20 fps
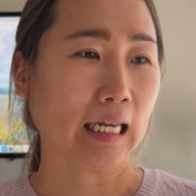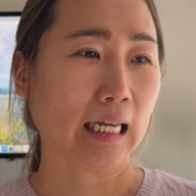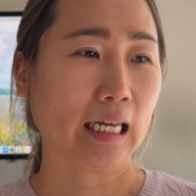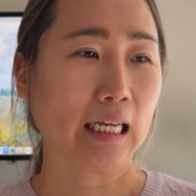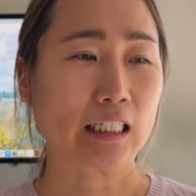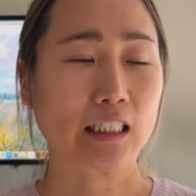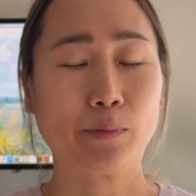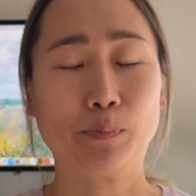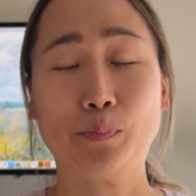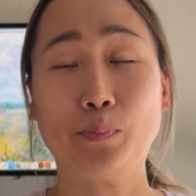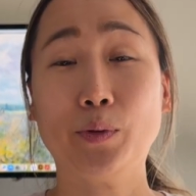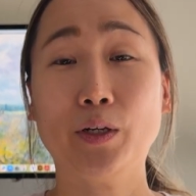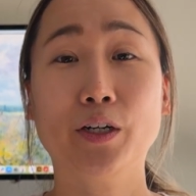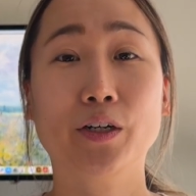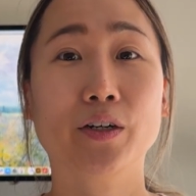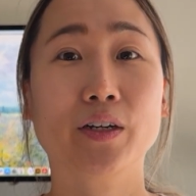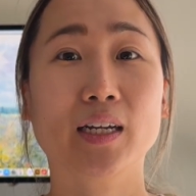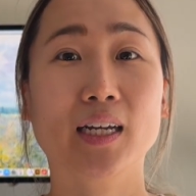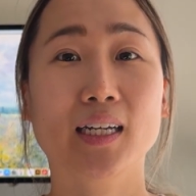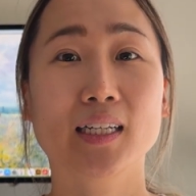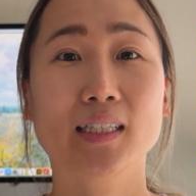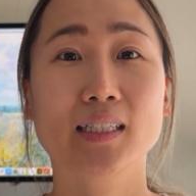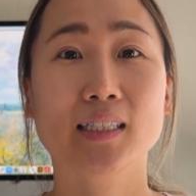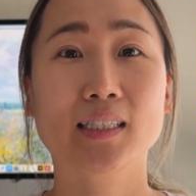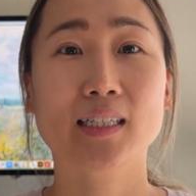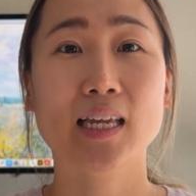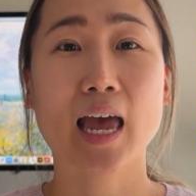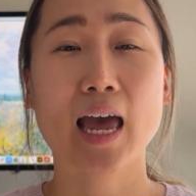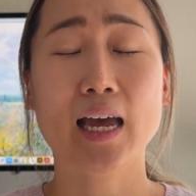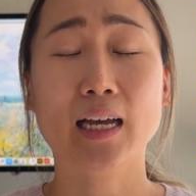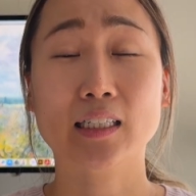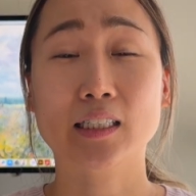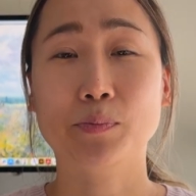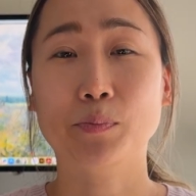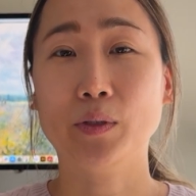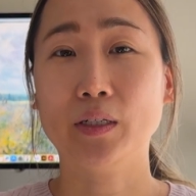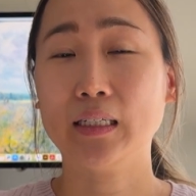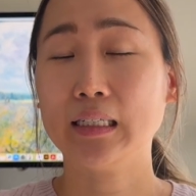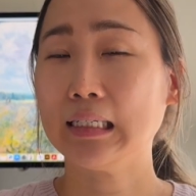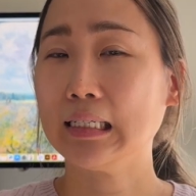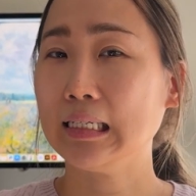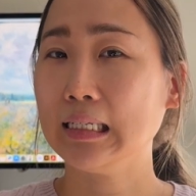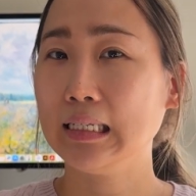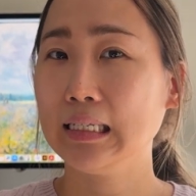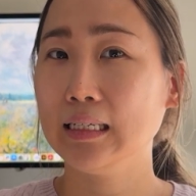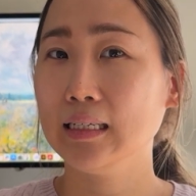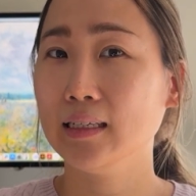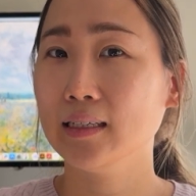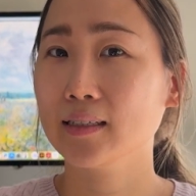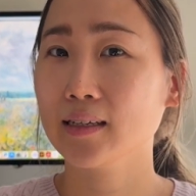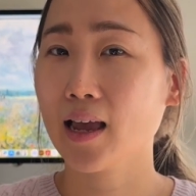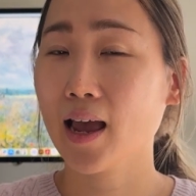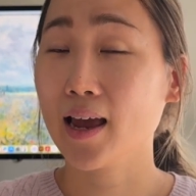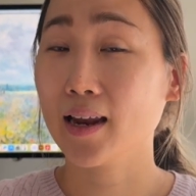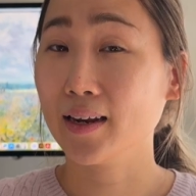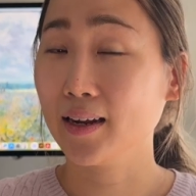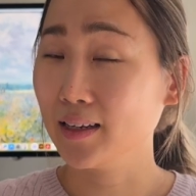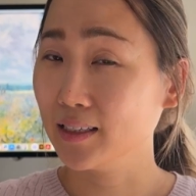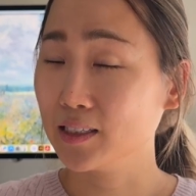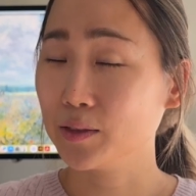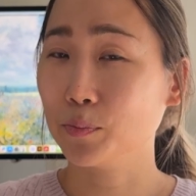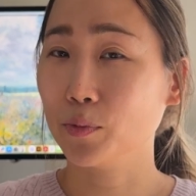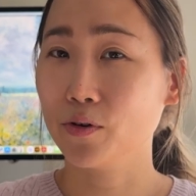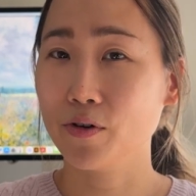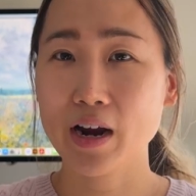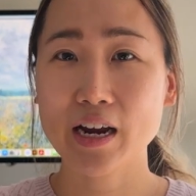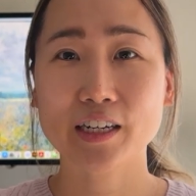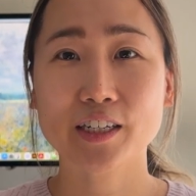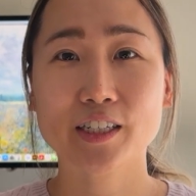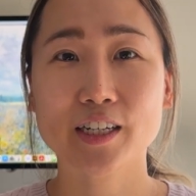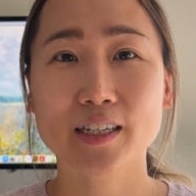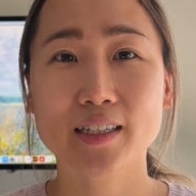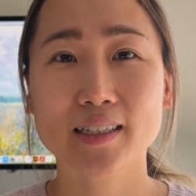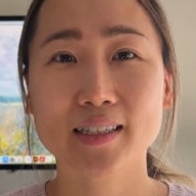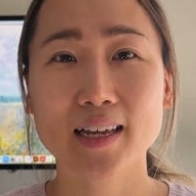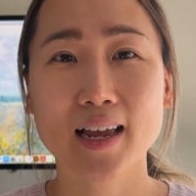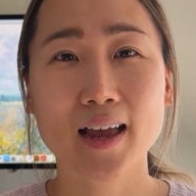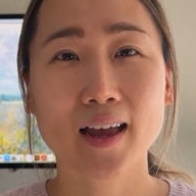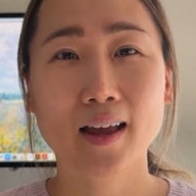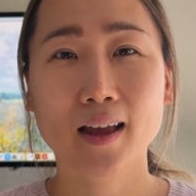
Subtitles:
experience, expertise, and inspirations,